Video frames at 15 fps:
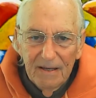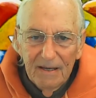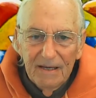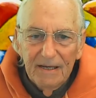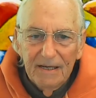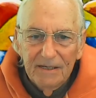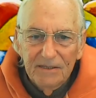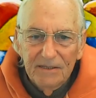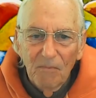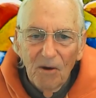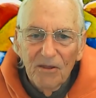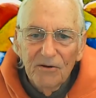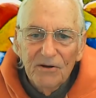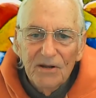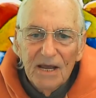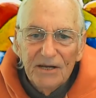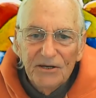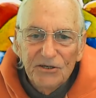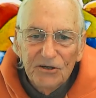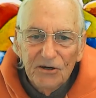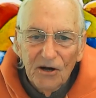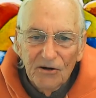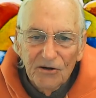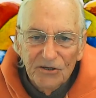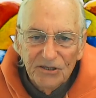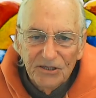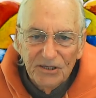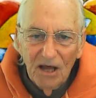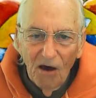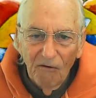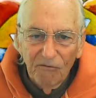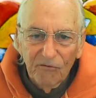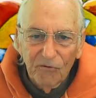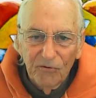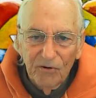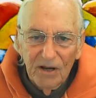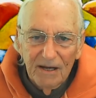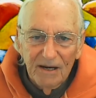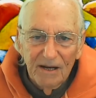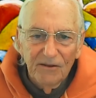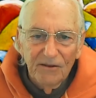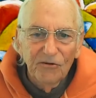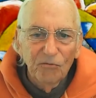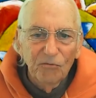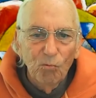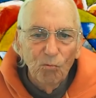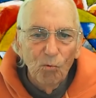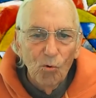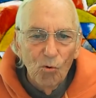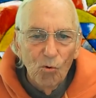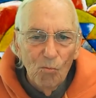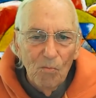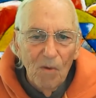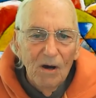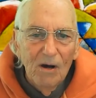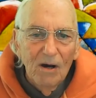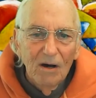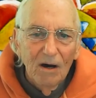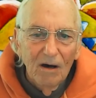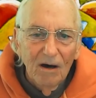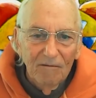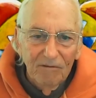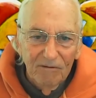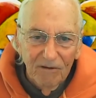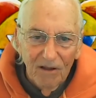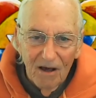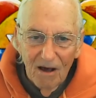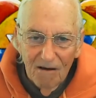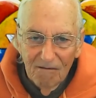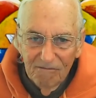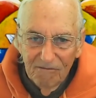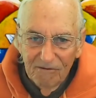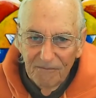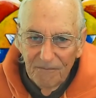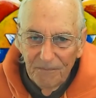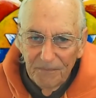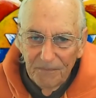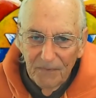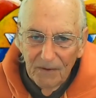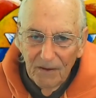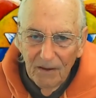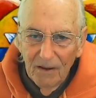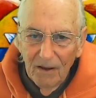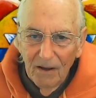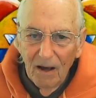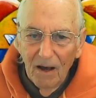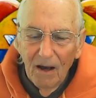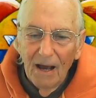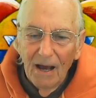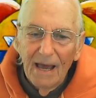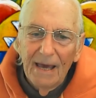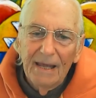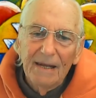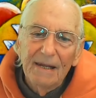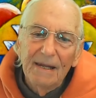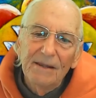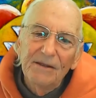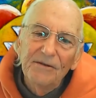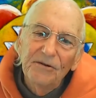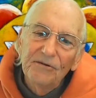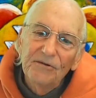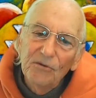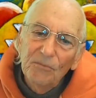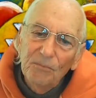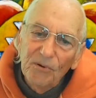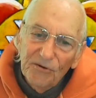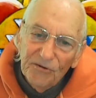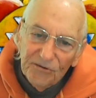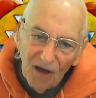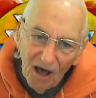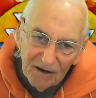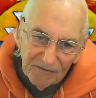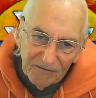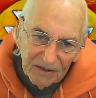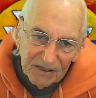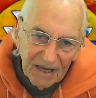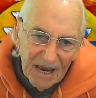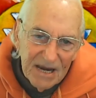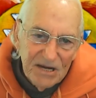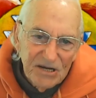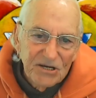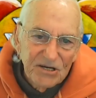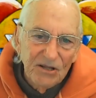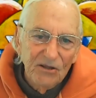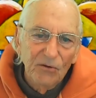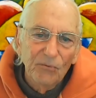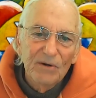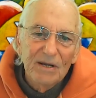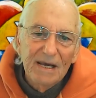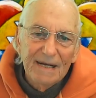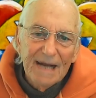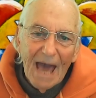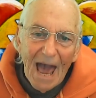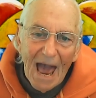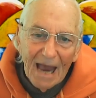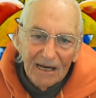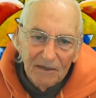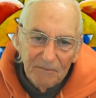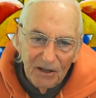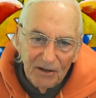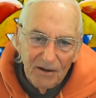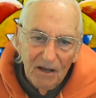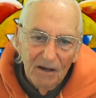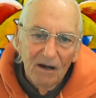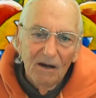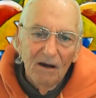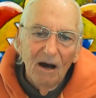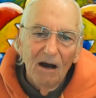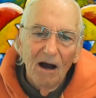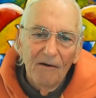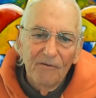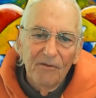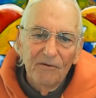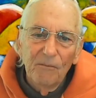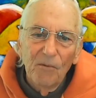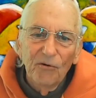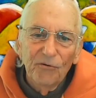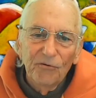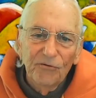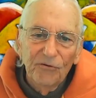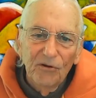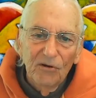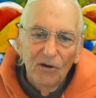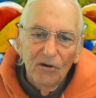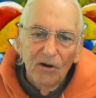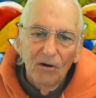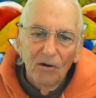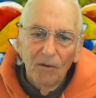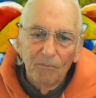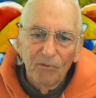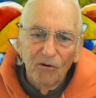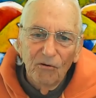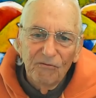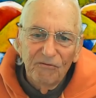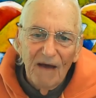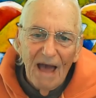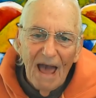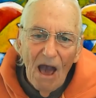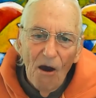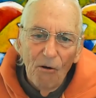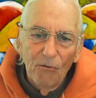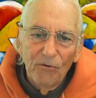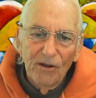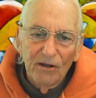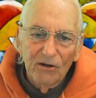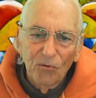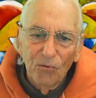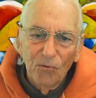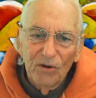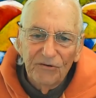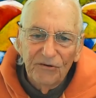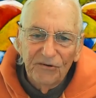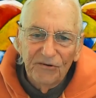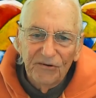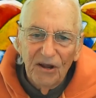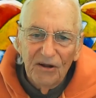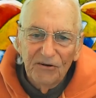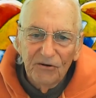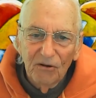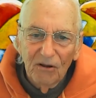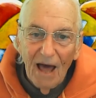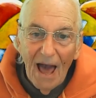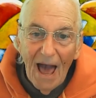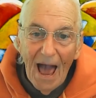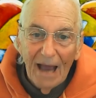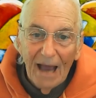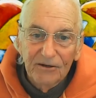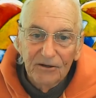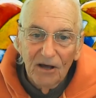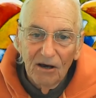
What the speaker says: is Mother Nature herself creating this womb of love. And this is the personification, the reenactment of the most profound and quintessential act